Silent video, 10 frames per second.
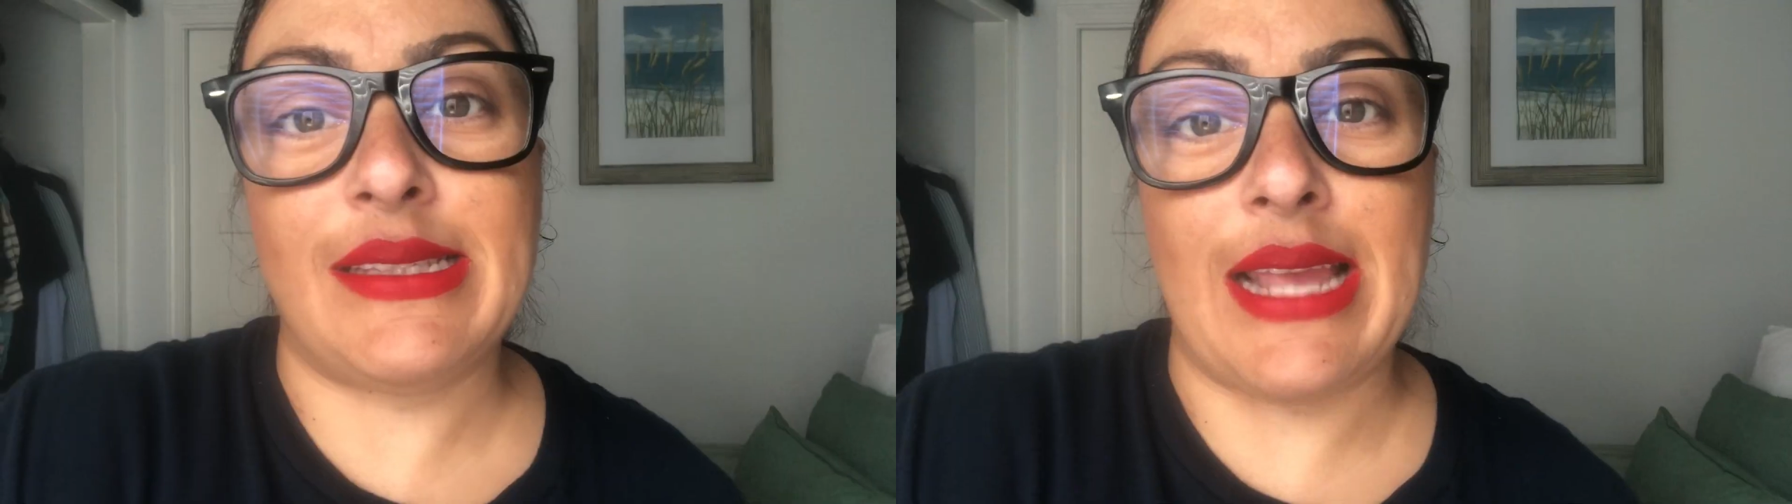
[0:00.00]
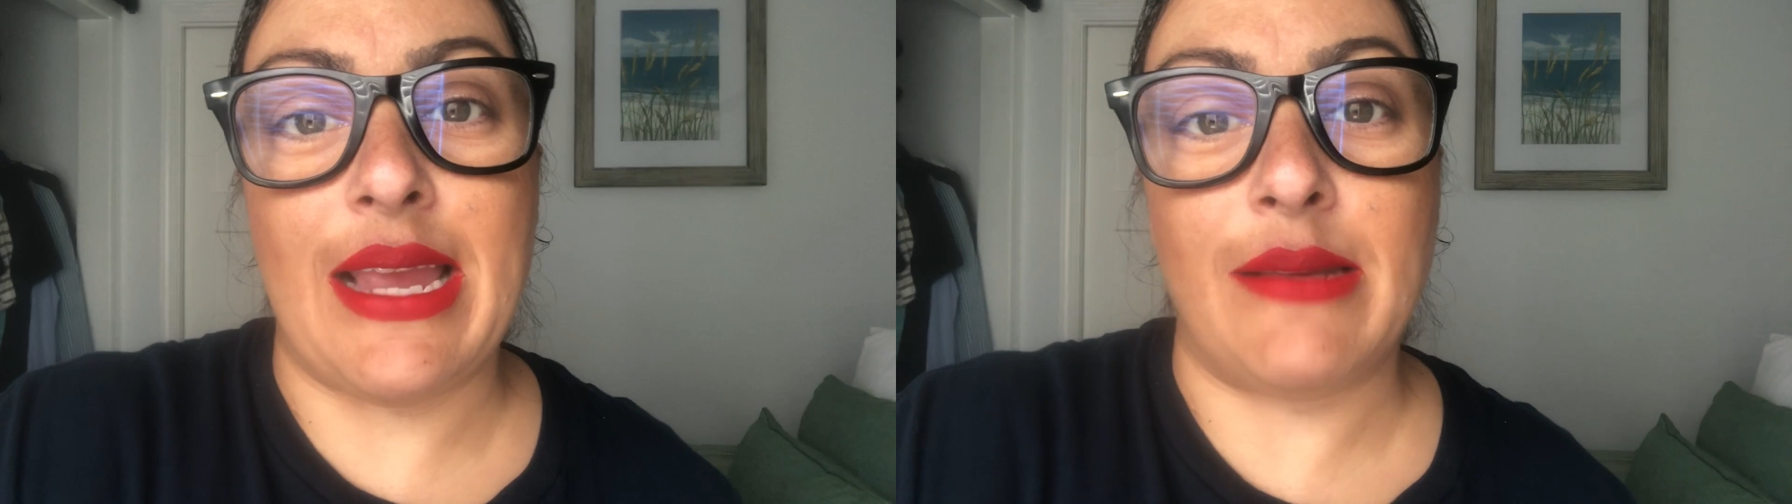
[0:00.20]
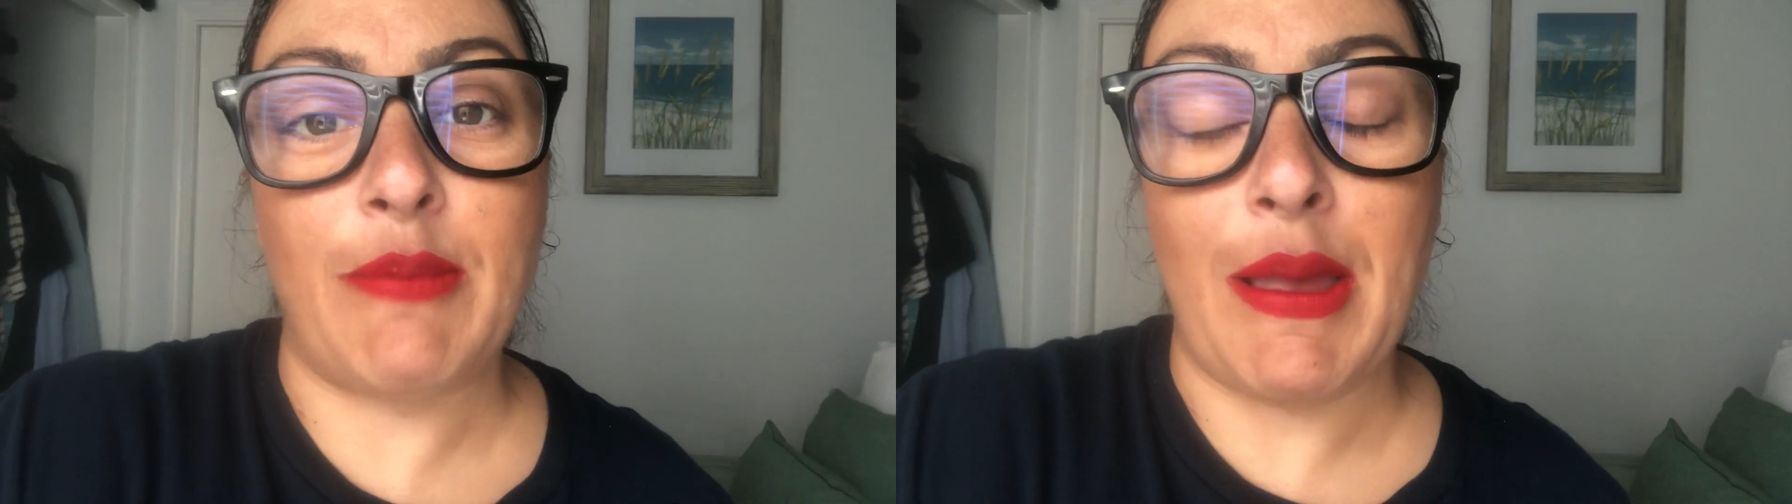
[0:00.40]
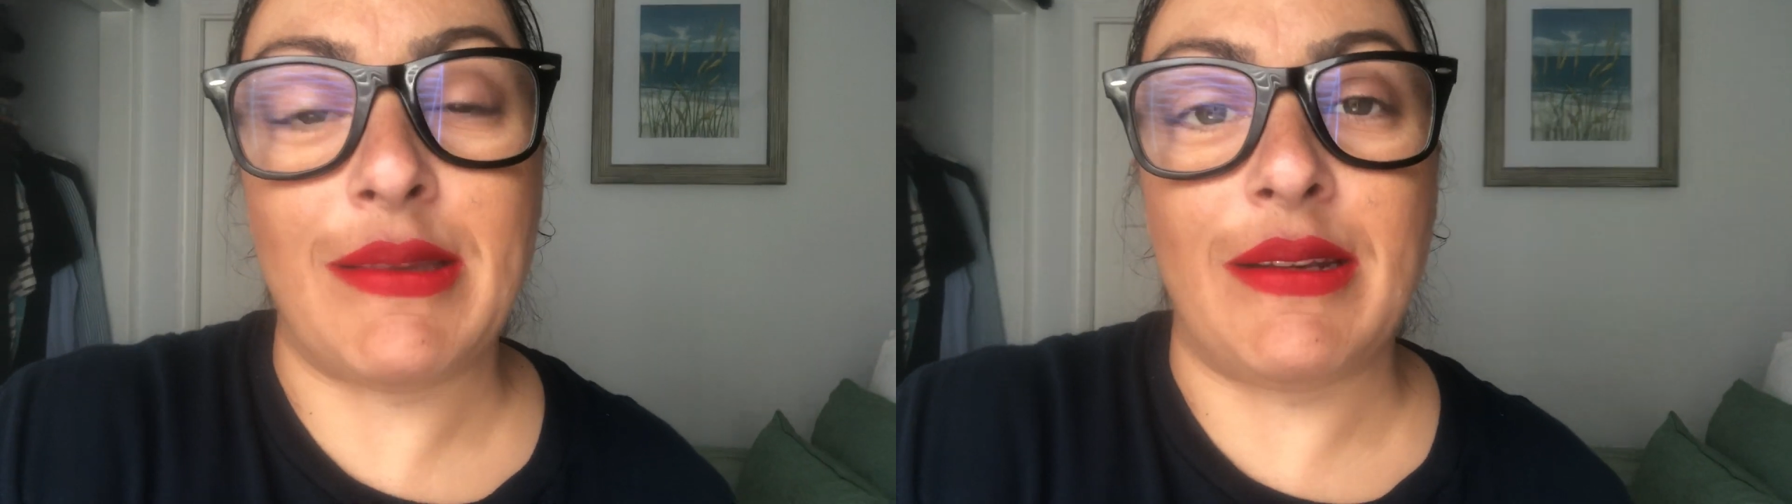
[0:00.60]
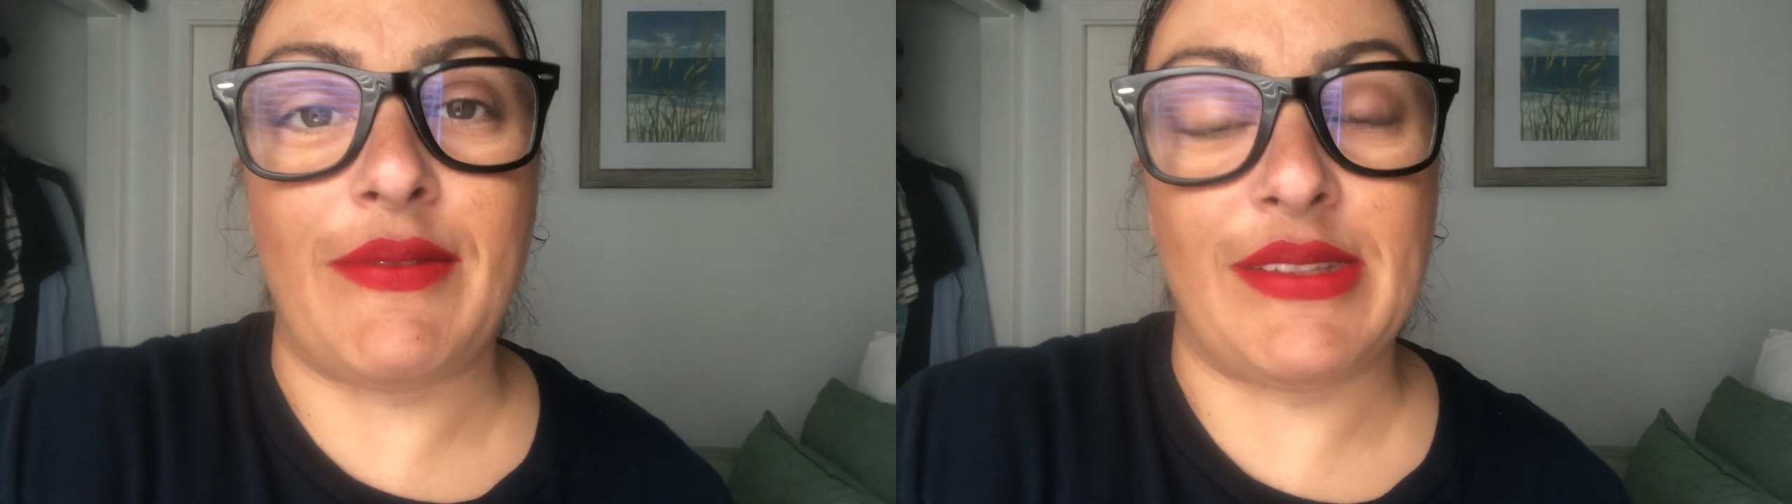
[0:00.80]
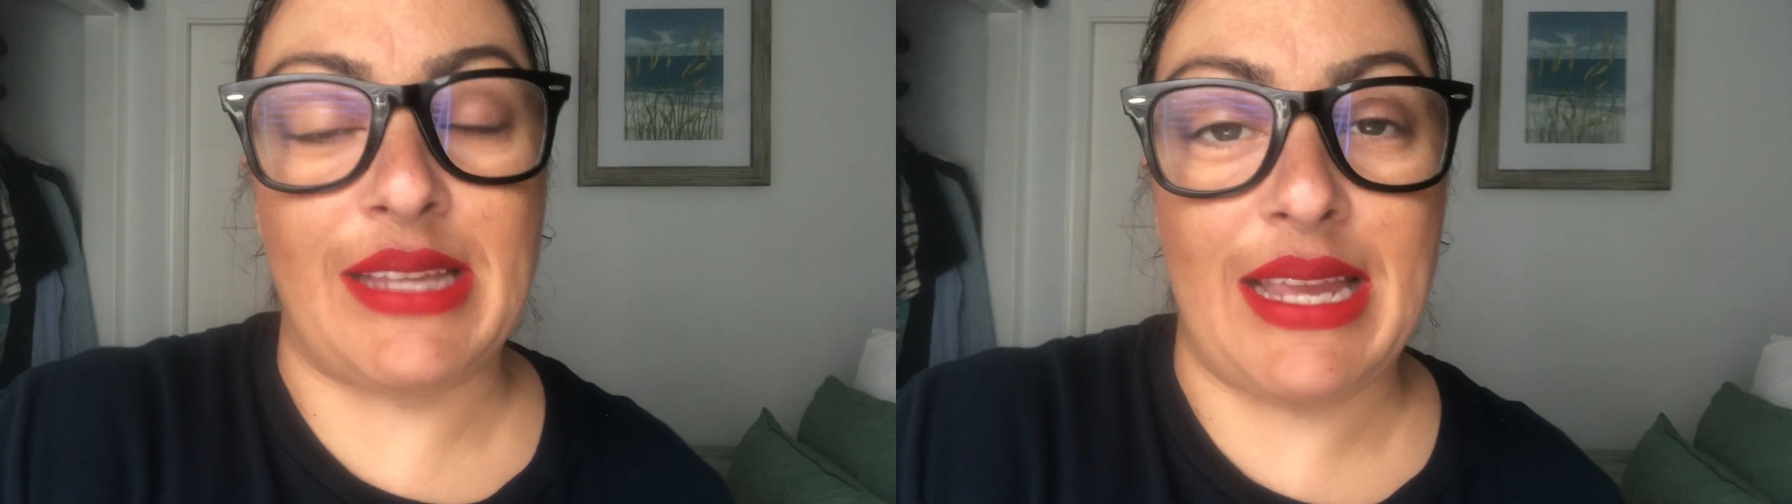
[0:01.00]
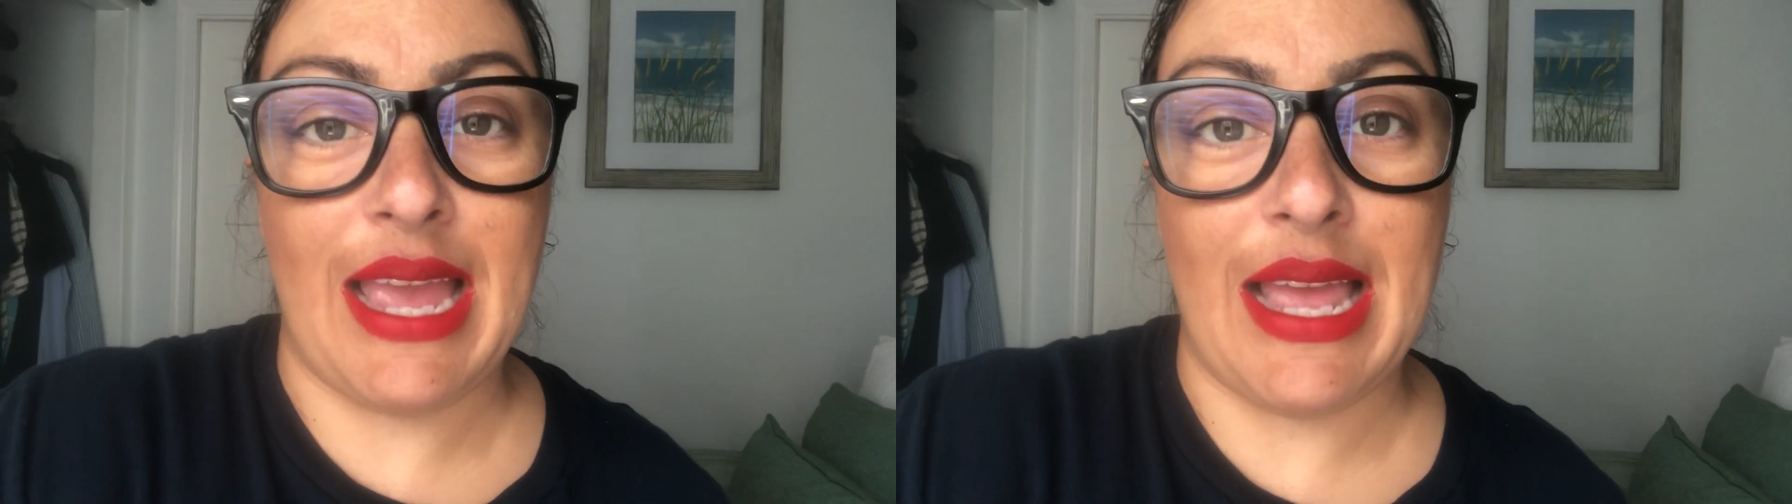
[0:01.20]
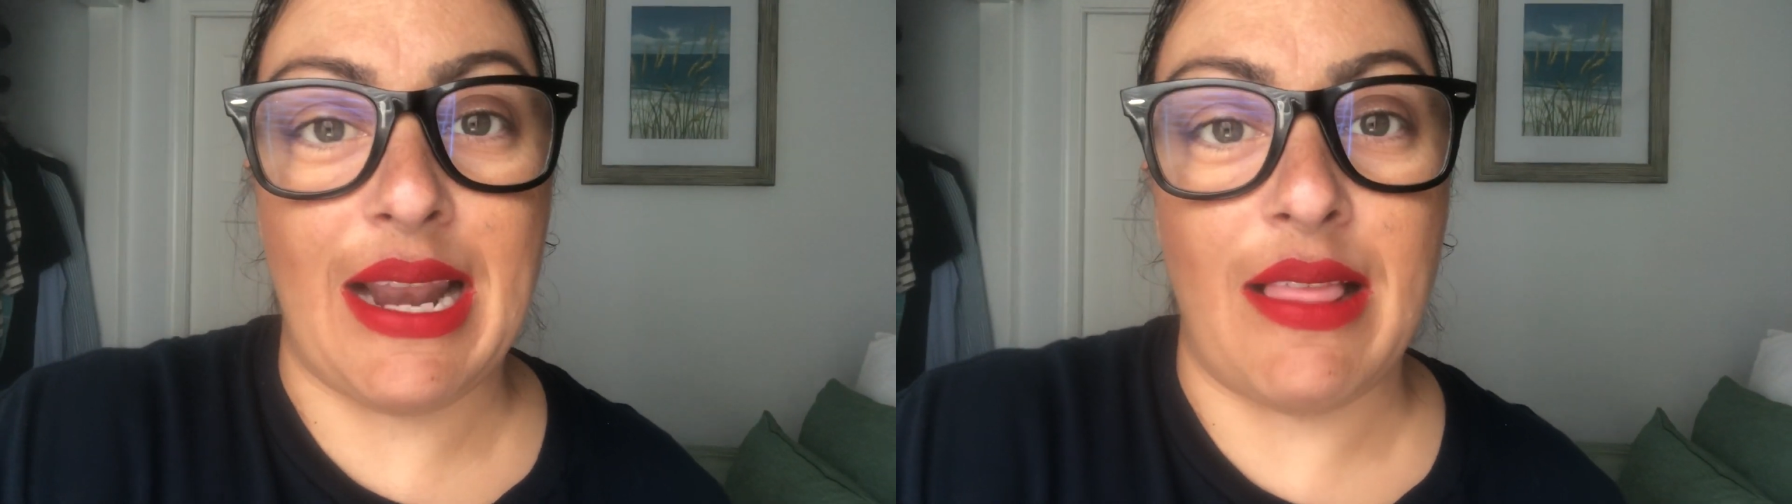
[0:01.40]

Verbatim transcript: Staying as positive as I can.